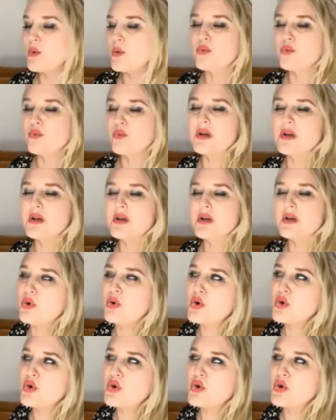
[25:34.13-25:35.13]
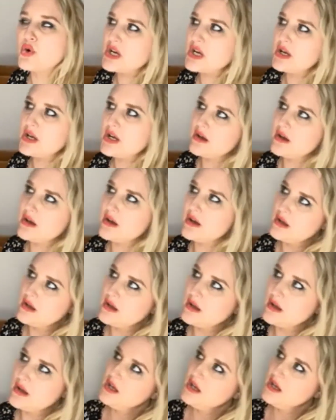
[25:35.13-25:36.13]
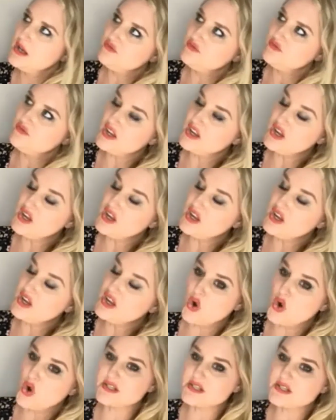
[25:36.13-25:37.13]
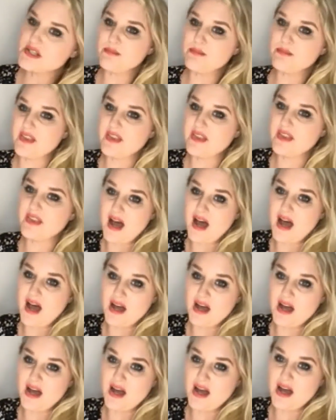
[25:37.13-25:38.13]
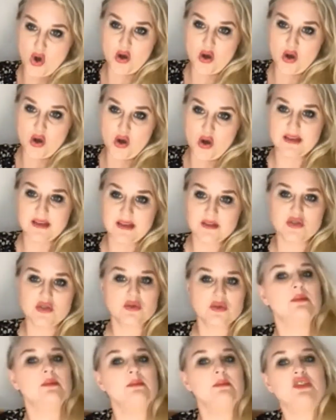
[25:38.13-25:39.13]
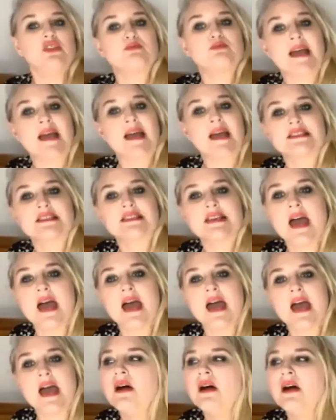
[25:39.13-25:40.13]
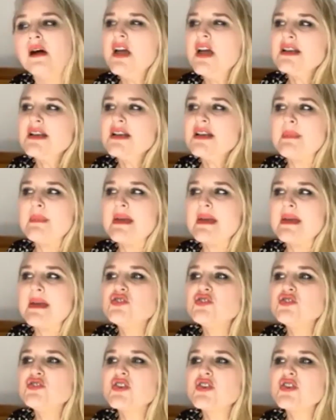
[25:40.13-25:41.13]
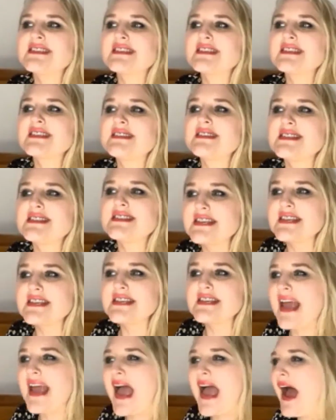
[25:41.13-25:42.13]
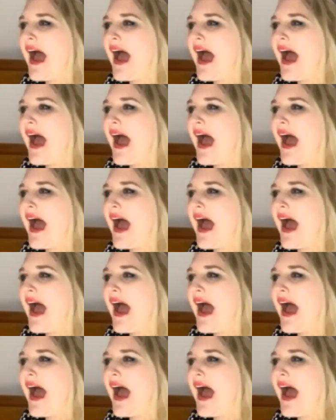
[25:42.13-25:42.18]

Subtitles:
to image-based now. So I'm interested to see what you get with the verification. I would say